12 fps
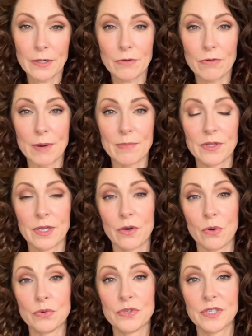and grammar that
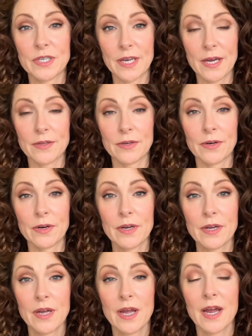goes together.
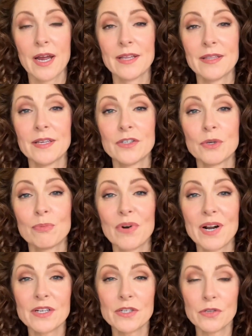And then to
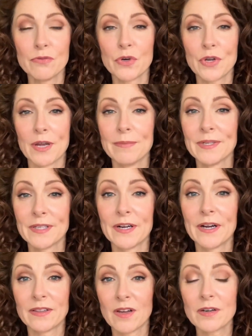practice the vocabulary,
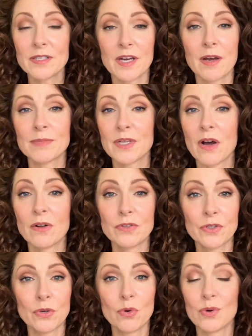a lot of times I'll
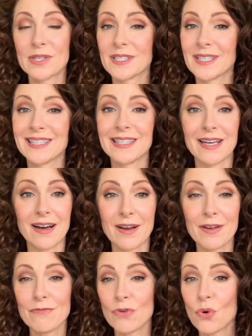do Quizlet
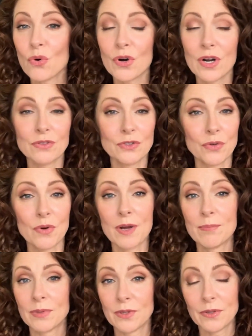Live or I'll do a
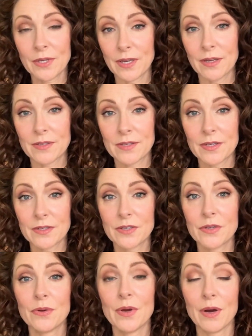Book It
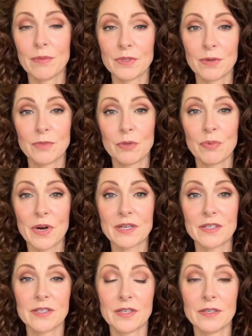to help them to
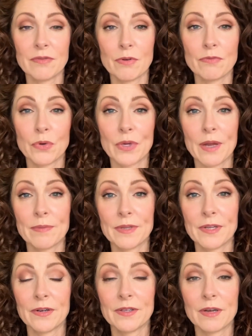practice the different
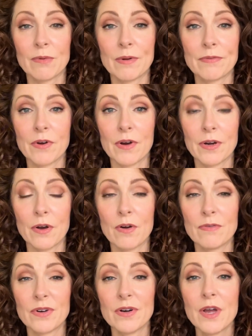vocabulary that we've gone
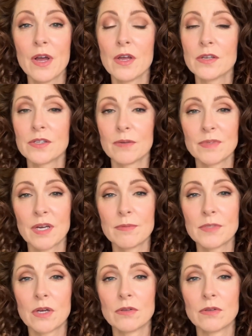over. Sometimes